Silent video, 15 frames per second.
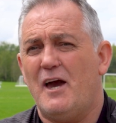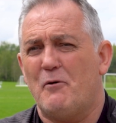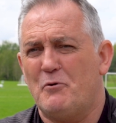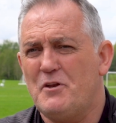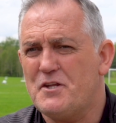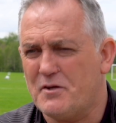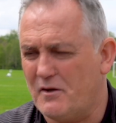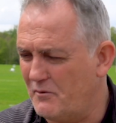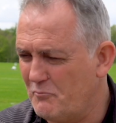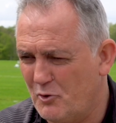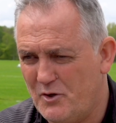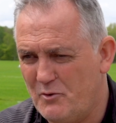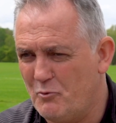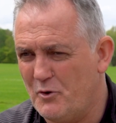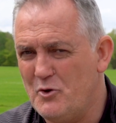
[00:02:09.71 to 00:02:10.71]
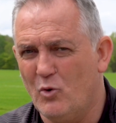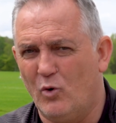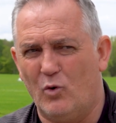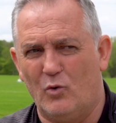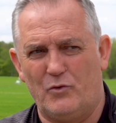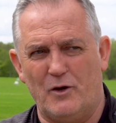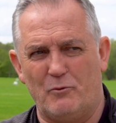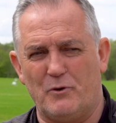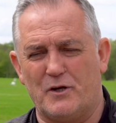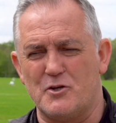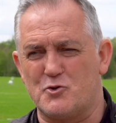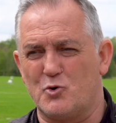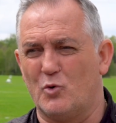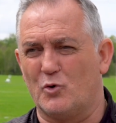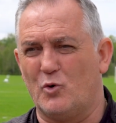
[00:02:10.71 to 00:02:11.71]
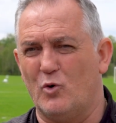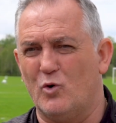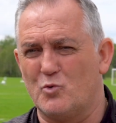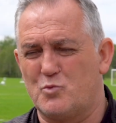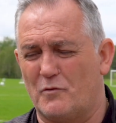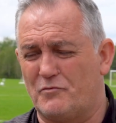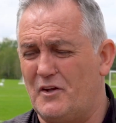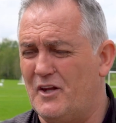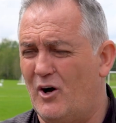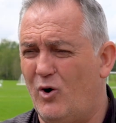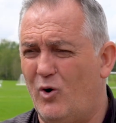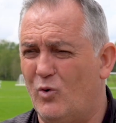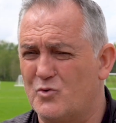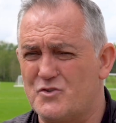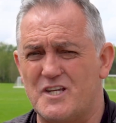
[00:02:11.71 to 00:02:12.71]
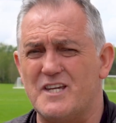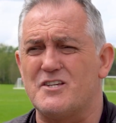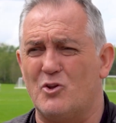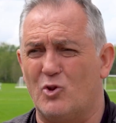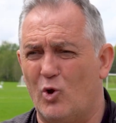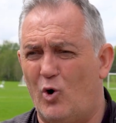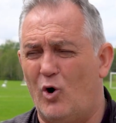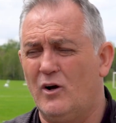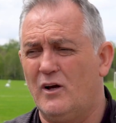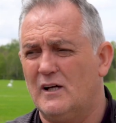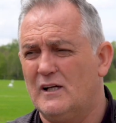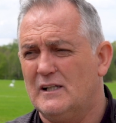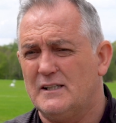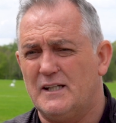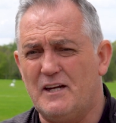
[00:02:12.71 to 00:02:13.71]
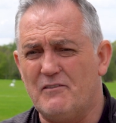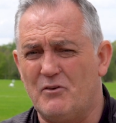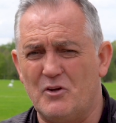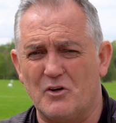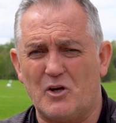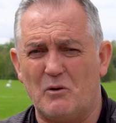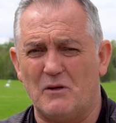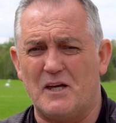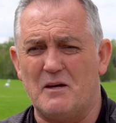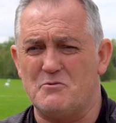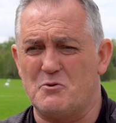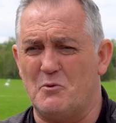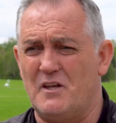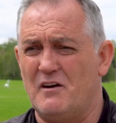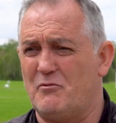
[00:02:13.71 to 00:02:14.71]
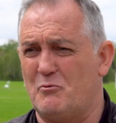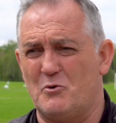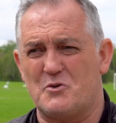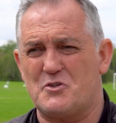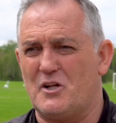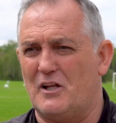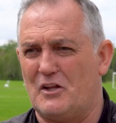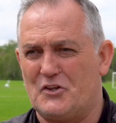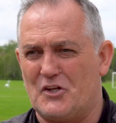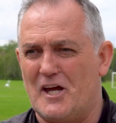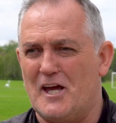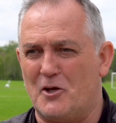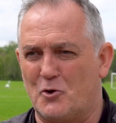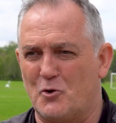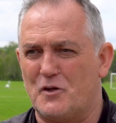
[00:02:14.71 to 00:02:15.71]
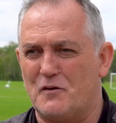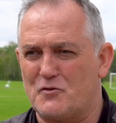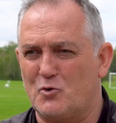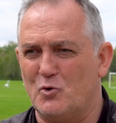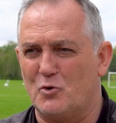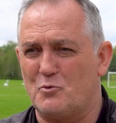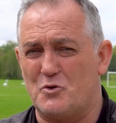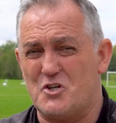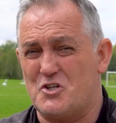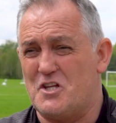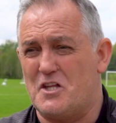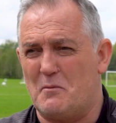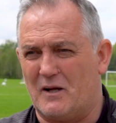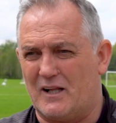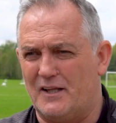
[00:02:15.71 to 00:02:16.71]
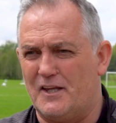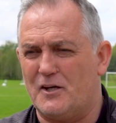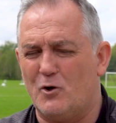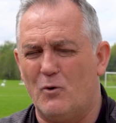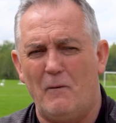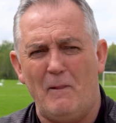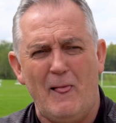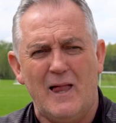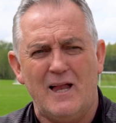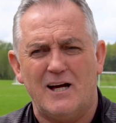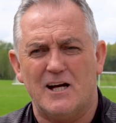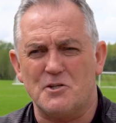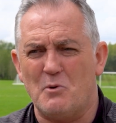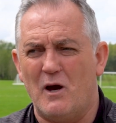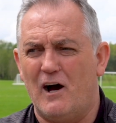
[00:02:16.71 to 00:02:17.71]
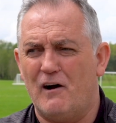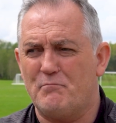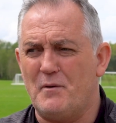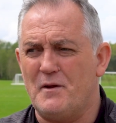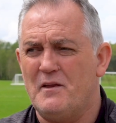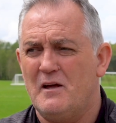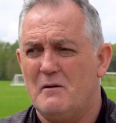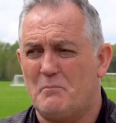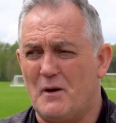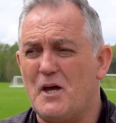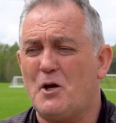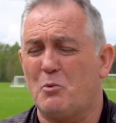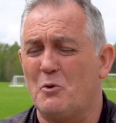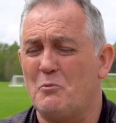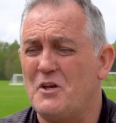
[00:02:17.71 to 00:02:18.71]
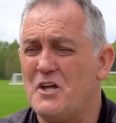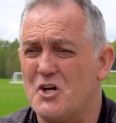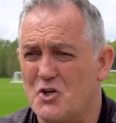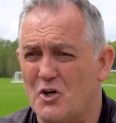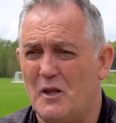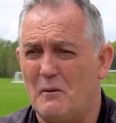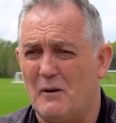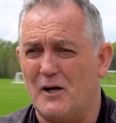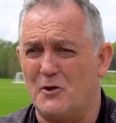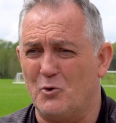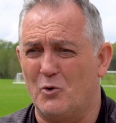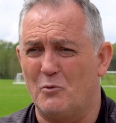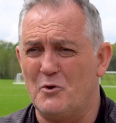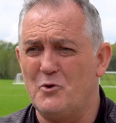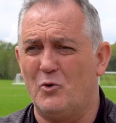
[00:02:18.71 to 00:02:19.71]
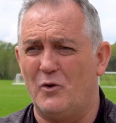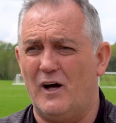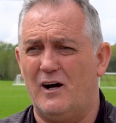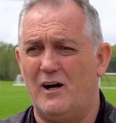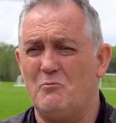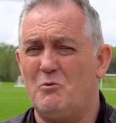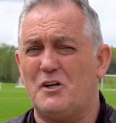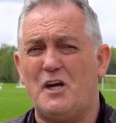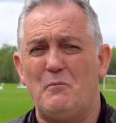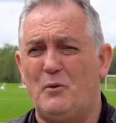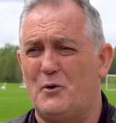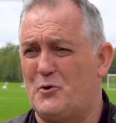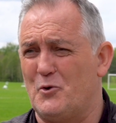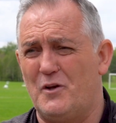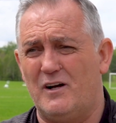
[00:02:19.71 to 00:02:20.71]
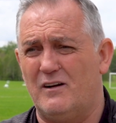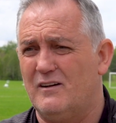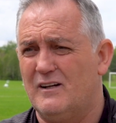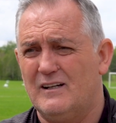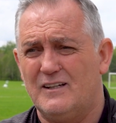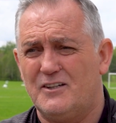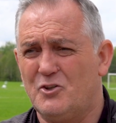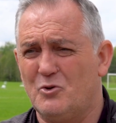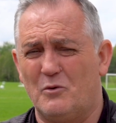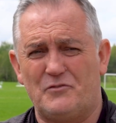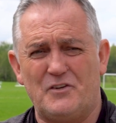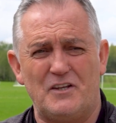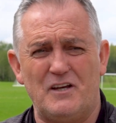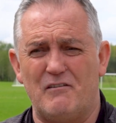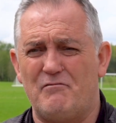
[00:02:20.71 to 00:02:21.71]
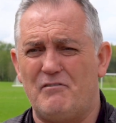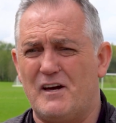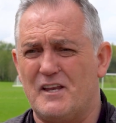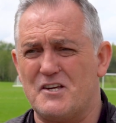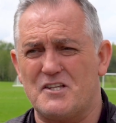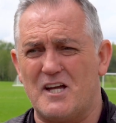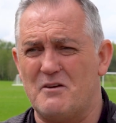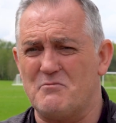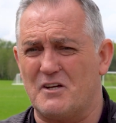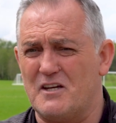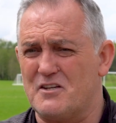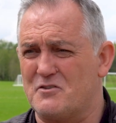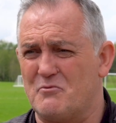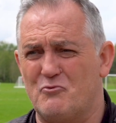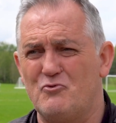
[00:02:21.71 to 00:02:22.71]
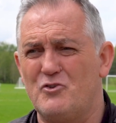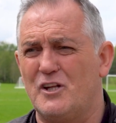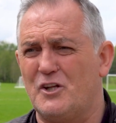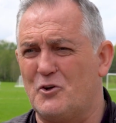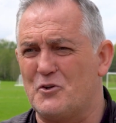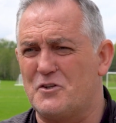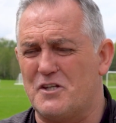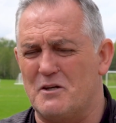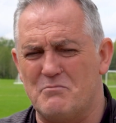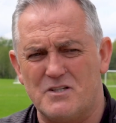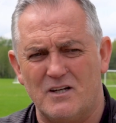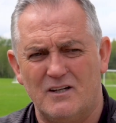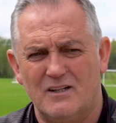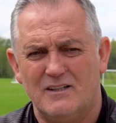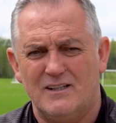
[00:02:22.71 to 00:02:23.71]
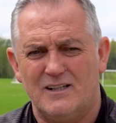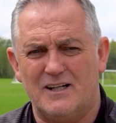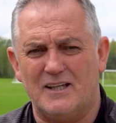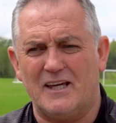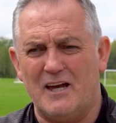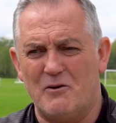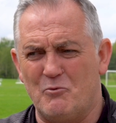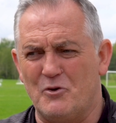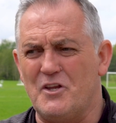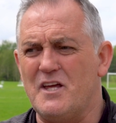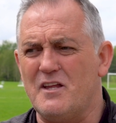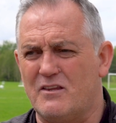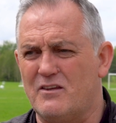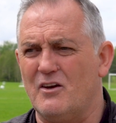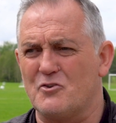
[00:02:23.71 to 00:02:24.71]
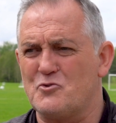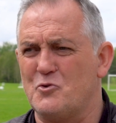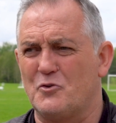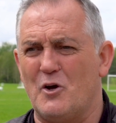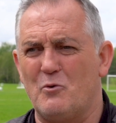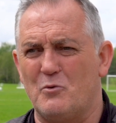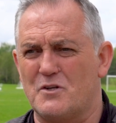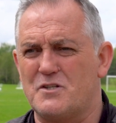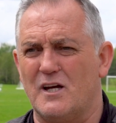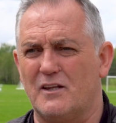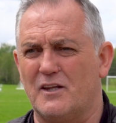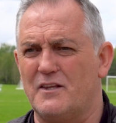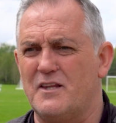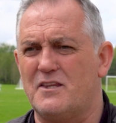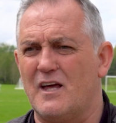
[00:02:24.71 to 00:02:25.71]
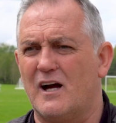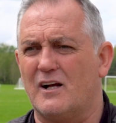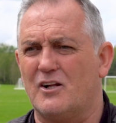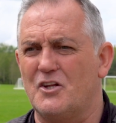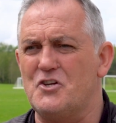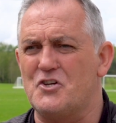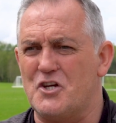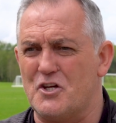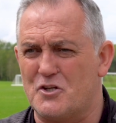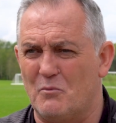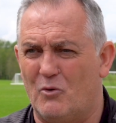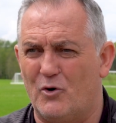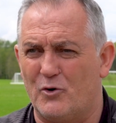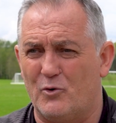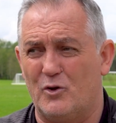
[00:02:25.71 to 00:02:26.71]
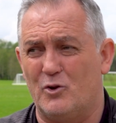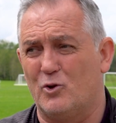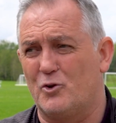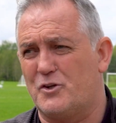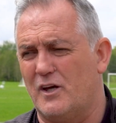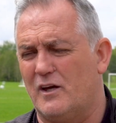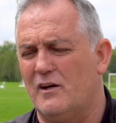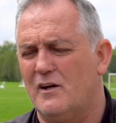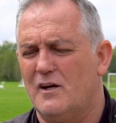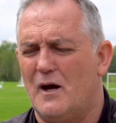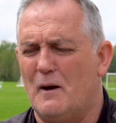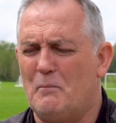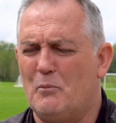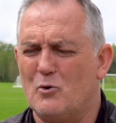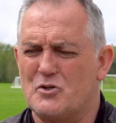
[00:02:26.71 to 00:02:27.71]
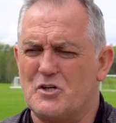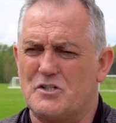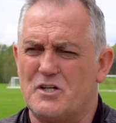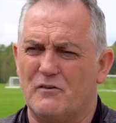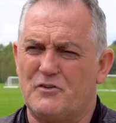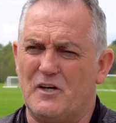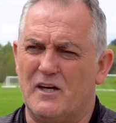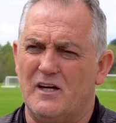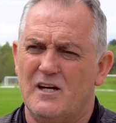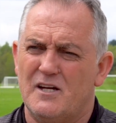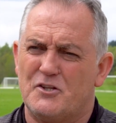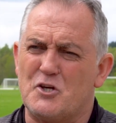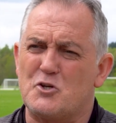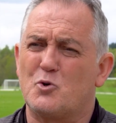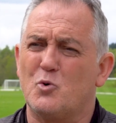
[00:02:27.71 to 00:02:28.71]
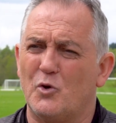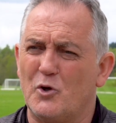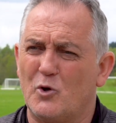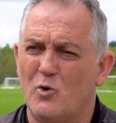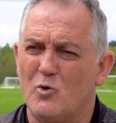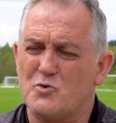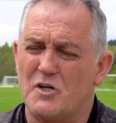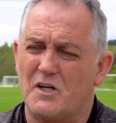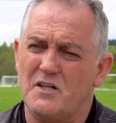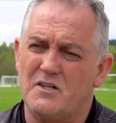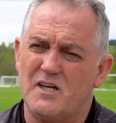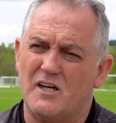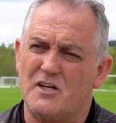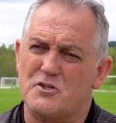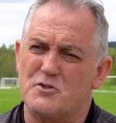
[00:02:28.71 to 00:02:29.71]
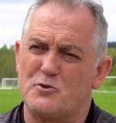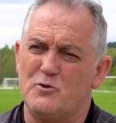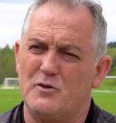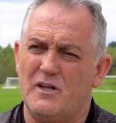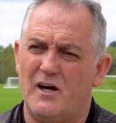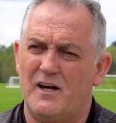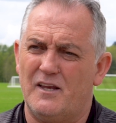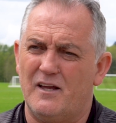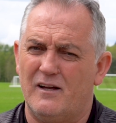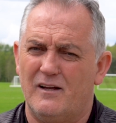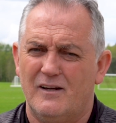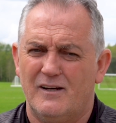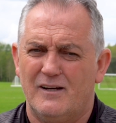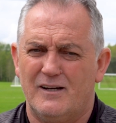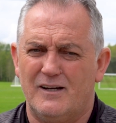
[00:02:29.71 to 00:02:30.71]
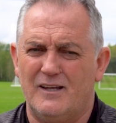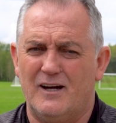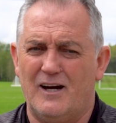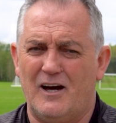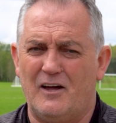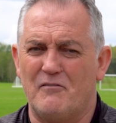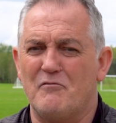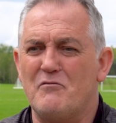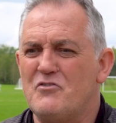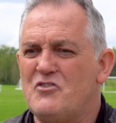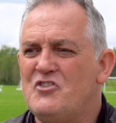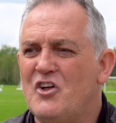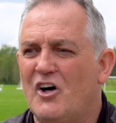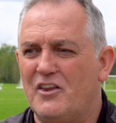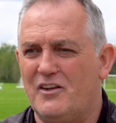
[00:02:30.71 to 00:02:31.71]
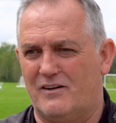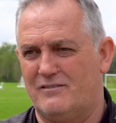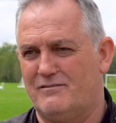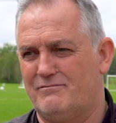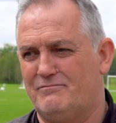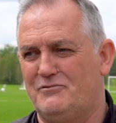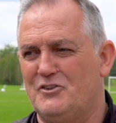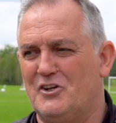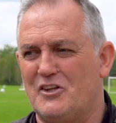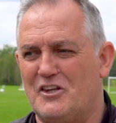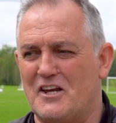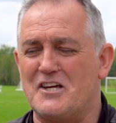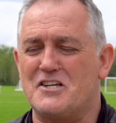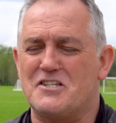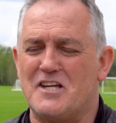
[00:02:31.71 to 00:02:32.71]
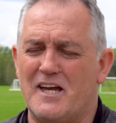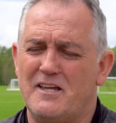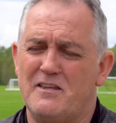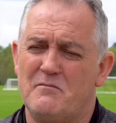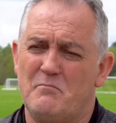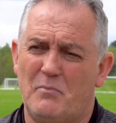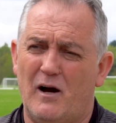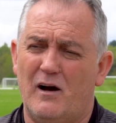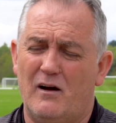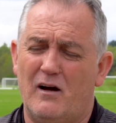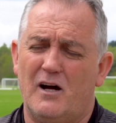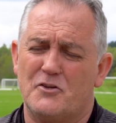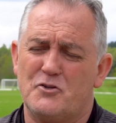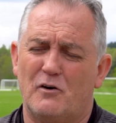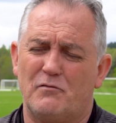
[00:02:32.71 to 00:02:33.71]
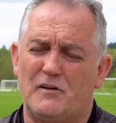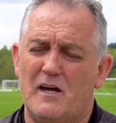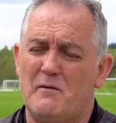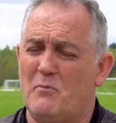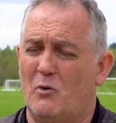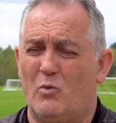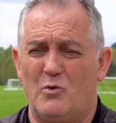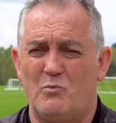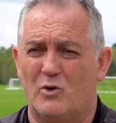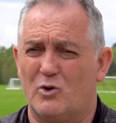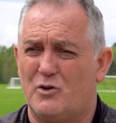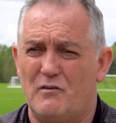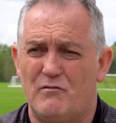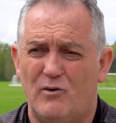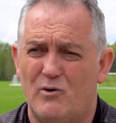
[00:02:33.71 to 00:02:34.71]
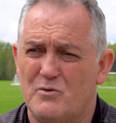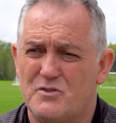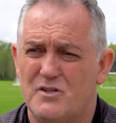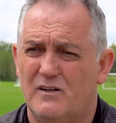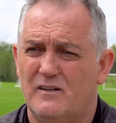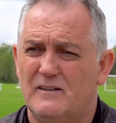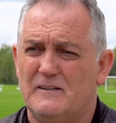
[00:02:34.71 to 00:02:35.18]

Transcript: Yeah, we need to. We know that we can score goals. We've done that all season long. Even the couple of games that we were still a threat and could have scored. We just need to be clinical, as we have been. But equally, we need to shut the back door, and we know that, and we're capable of doing it. We've done it at various times against some really good teams. And again, we need. There's no doubt we certainly need that clean sheet tomorrow, and look to impose ourselves to score the goals that can take us through in another exciting but a tough game, but one we're looking forward to.